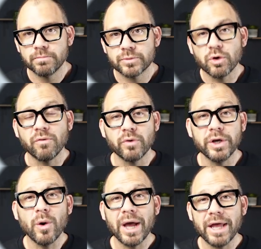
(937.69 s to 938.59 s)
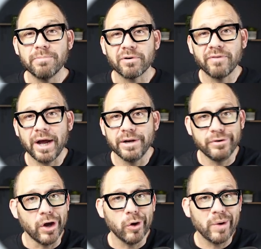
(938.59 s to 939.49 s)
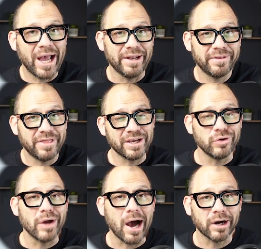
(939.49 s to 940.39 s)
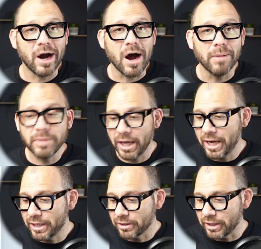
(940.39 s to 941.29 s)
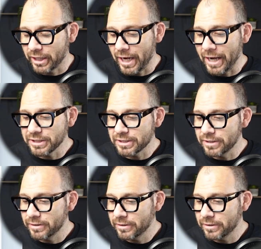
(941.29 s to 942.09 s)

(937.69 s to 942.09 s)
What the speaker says: So if we go ahead and provide no at thankyou.com and click next,